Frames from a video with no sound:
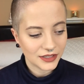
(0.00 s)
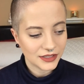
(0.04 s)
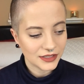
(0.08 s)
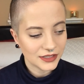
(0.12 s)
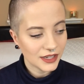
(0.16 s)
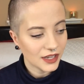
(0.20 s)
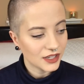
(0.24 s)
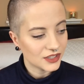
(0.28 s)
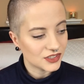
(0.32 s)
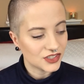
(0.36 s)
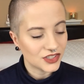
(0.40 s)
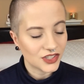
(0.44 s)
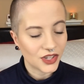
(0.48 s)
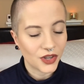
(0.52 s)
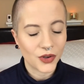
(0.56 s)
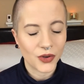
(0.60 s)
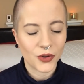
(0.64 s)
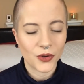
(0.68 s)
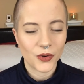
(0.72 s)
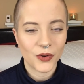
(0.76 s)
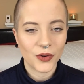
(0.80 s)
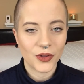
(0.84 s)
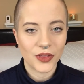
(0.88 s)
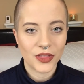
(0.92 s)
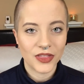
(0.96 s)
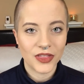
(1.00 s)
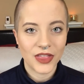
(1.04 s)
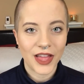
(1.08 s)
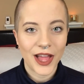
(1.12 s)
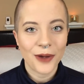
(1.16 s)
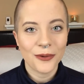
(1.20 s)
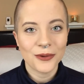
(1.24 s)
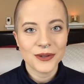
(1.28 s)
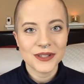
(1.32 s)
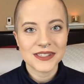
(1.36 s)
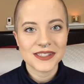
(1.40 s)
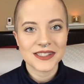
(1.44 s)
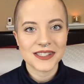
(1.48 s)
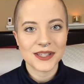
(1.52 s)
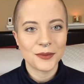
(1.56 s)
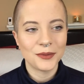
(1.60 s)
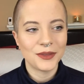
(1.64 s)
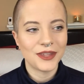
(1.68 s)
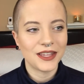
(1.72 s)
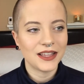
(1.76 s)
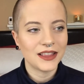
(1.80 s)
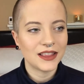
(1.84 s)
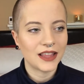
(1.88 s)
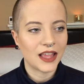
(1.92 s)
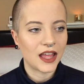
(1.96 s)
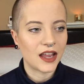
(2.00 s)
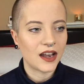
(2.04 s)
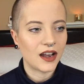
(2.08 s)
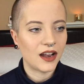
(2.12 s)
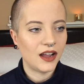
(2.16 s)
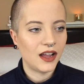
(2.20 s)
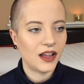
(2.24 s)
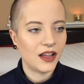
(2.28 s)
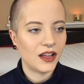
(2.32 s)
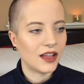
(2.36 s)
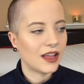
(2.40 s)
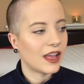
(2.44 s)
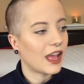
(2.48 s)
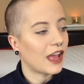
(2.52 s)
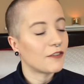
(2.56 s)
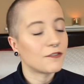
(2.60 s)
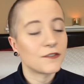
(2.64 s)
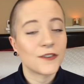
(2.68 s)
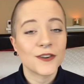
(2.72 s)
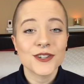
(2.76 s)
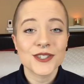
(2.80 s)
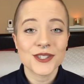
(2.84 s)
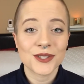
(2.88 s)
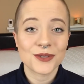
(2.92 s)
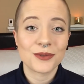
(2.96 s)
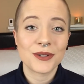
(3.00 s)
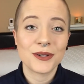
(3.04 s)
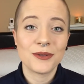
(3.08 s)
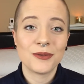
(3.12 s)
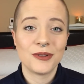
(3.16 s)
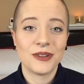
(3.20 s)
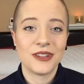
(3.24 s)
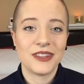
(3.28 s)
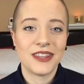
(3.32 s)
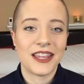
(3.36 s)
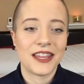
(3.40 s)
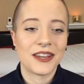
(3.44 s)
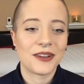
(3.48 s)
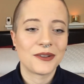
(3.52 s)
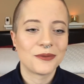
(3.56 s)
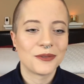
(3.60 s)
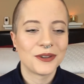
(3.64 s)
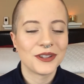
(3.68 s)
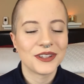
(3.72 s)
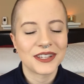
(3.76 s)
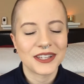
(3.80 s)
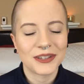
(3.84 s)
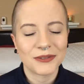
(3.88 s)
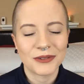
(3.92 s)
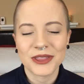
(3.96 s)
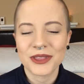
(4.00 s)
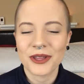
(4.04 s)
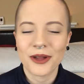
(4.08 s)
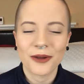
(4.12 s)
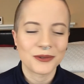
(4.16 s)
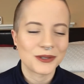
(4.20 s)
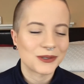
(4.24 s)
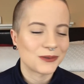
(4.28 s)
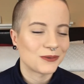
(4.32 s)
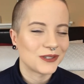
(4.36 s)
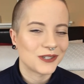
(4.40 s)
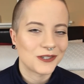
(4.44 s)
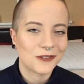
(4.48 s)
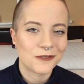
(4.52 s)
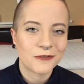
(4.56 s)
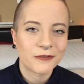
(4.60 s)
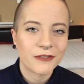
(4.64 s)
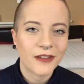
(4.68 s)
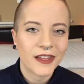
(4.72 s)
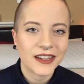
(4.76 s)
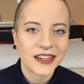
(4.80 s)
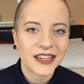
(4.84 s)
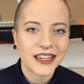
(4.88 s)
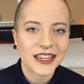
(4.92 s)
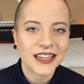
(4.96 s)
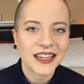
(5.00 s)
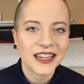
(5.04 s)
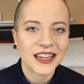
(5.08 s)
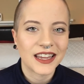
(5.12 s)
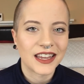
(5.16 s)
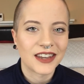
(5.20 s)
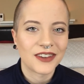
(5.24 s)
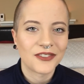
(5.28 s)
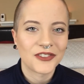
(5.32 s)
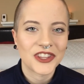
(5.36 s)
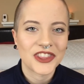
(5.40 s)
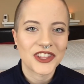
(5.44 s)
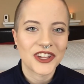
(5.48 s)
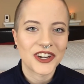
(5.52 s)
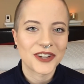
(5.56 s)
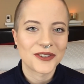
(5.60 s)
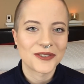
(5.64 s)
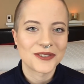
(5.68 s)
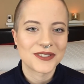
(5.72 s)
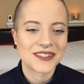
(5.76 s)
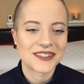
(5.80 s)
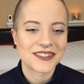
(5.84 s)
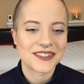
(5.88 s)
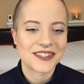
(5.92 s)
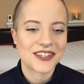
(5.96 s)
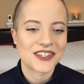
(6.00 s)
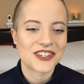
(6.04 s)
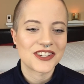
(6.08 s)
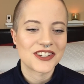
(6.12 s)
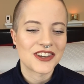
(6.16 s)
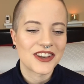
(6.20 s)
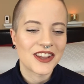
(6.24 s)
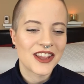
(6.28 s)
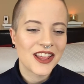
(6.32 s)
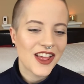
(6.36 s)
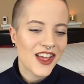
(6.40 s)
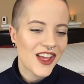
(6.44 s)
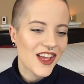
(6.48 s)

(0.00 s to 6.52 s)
Yeah, so that was something that at first we were like we thought was really funny, and we thought it was such an